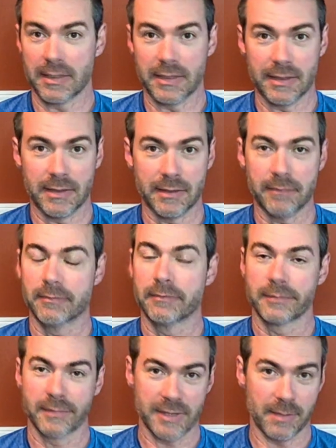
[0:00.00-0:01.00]
it again,
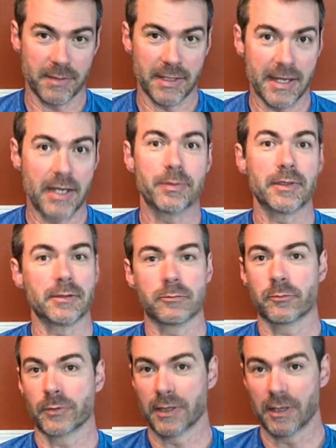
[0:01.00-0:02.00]
same thing happened,
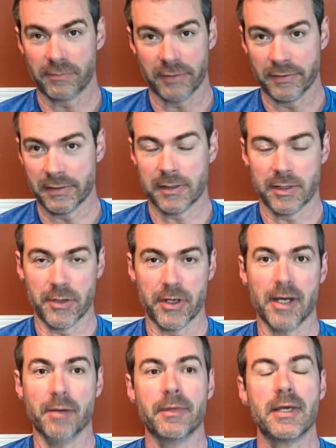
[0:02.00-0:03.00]
went off of it, cleared
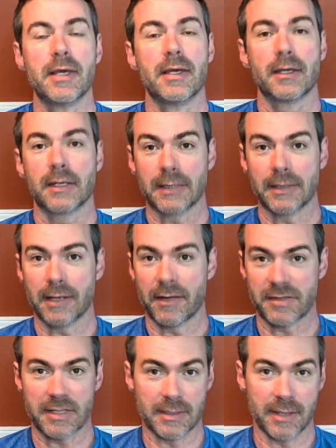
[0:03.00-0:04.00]
up. And I've
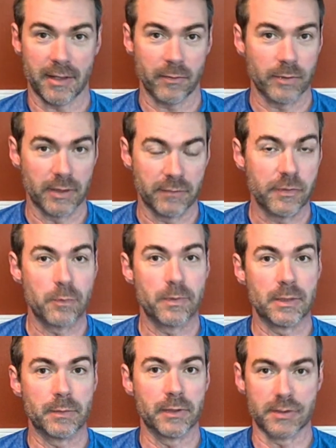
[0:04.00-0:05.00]
seen that with a few
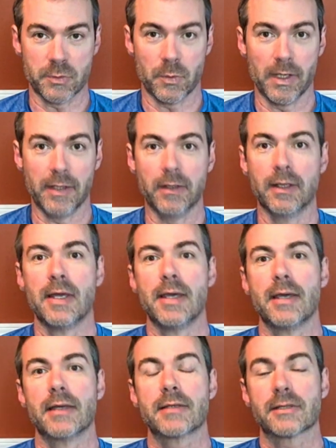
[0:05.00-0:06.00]
people as well.
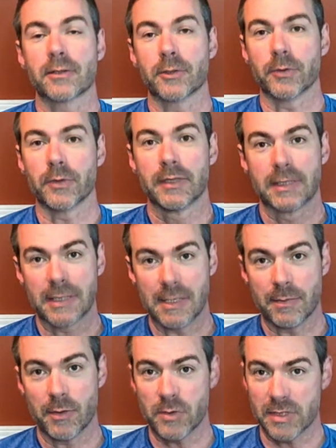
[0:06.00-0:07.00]
So
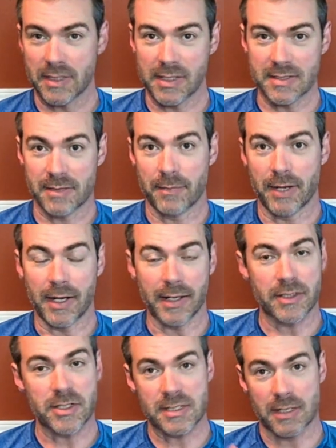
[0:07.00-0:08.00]
keep those things in
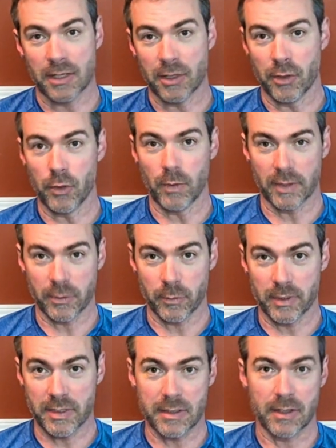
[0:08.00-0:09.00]
mind. Just know what the
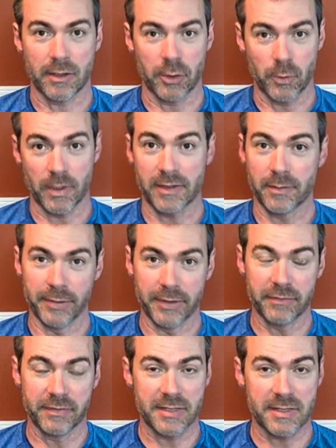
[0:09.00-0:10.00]
risks are, know what the
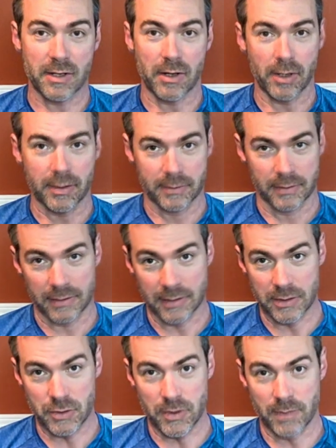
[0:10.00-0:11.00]
benefits are,
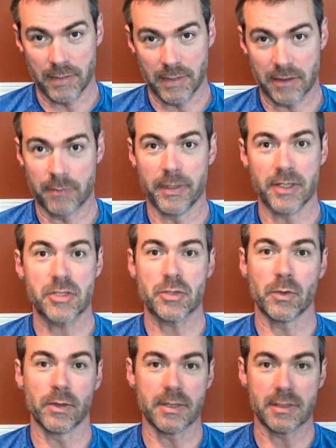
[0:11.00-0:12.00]
then you can make the best
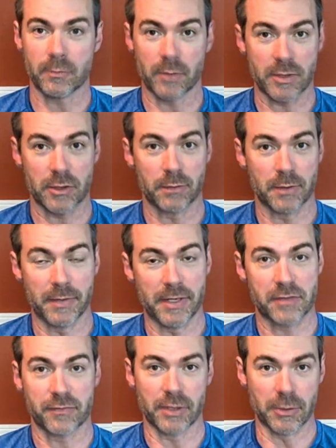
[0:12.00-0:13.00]
choice and what's going to be
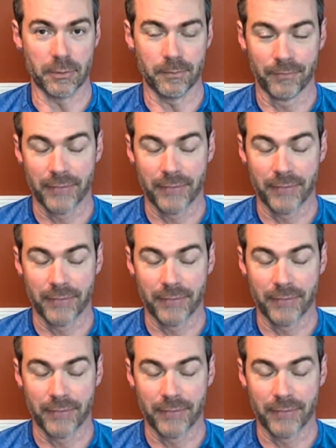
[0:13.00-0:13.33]
best for you.